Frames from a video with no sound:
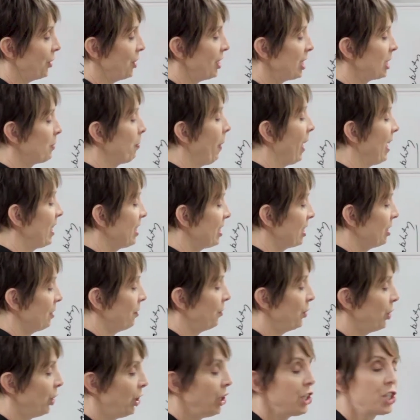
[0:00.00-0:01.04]
this space of
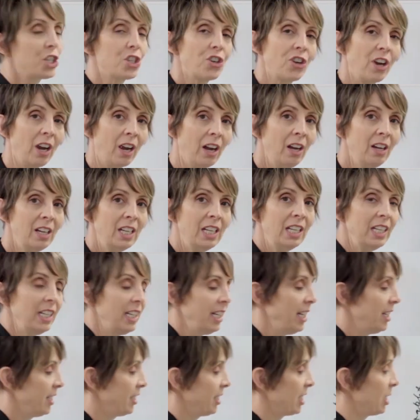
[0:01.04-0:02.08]
nurturer
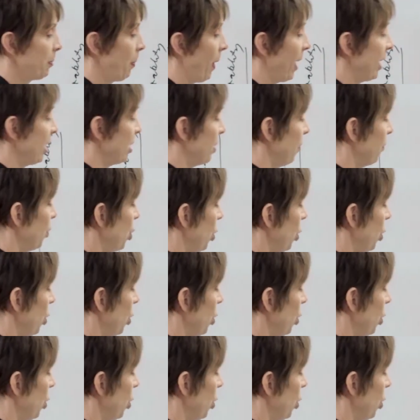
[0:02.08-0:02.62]
is a space of